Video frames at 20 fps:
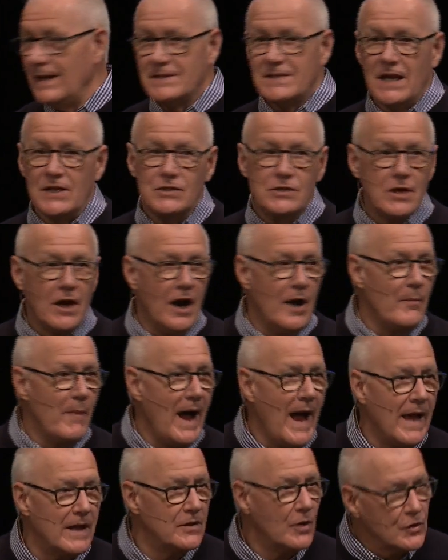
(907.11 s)
He said,
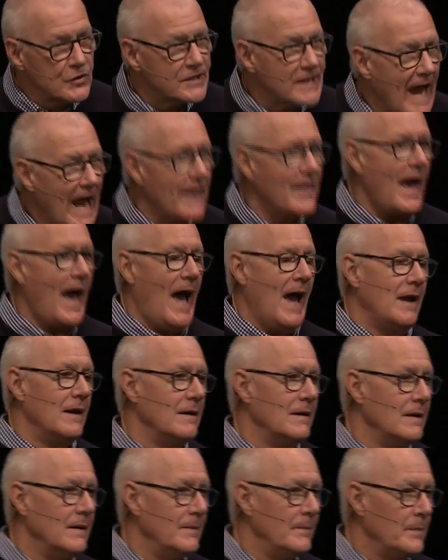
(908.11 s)
Jeremiah, don't say
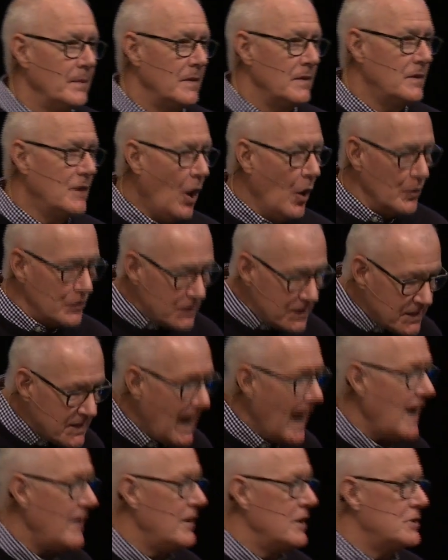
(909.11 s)
that. Don't
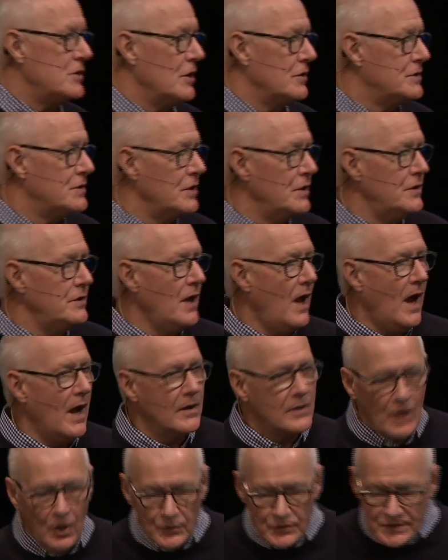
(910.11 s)
say that you're too
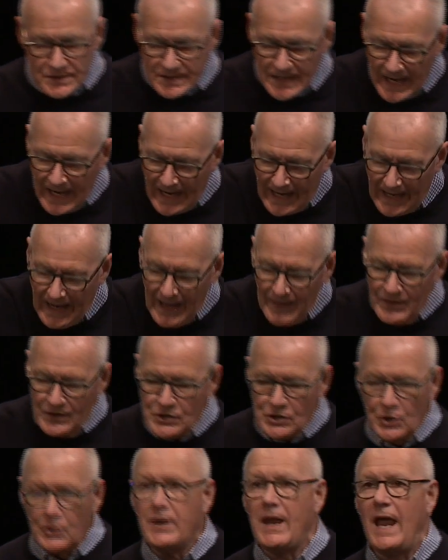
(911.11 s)
young. Don't say
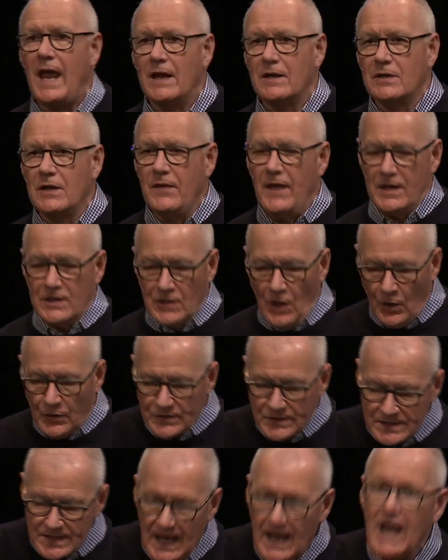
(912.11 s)
that you can't do that.
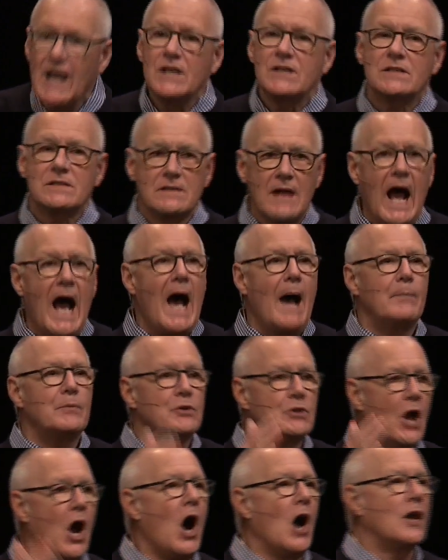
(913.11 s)
Don't say,
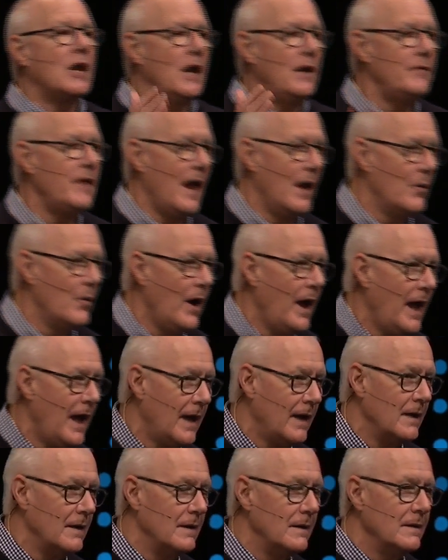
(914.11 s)
stop talking that
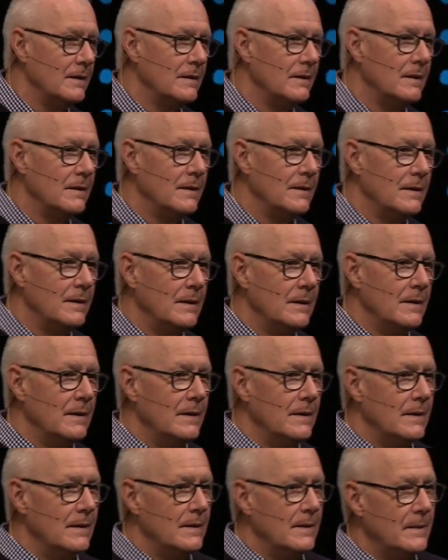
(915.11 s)
way.
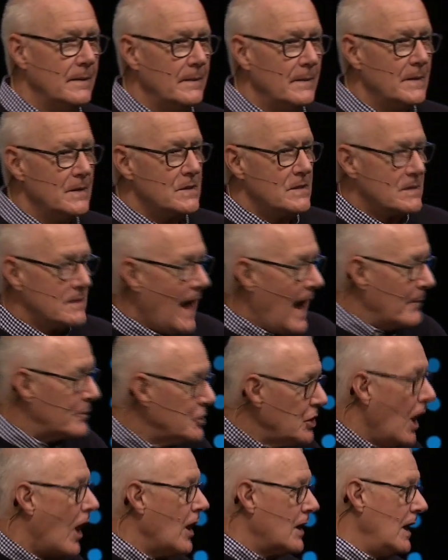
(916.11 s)

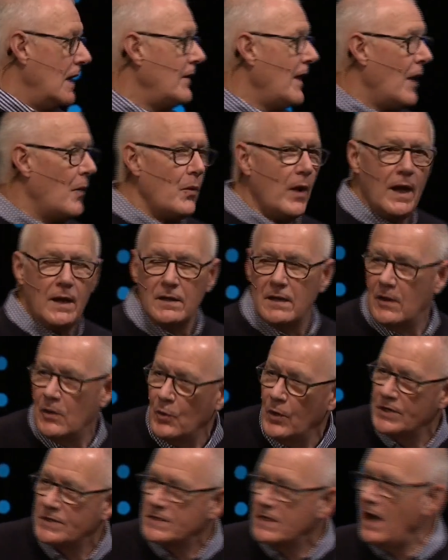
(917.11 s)
Stop talking that way. In
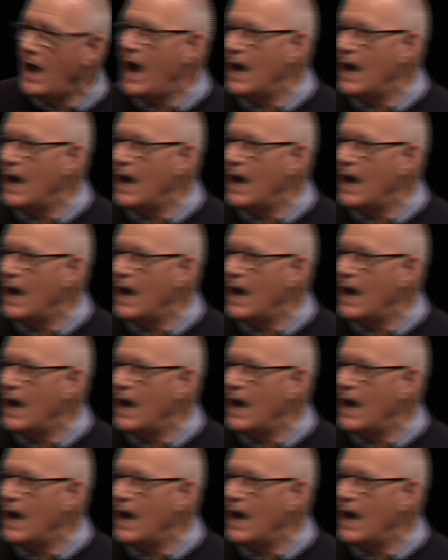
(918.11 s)
other words,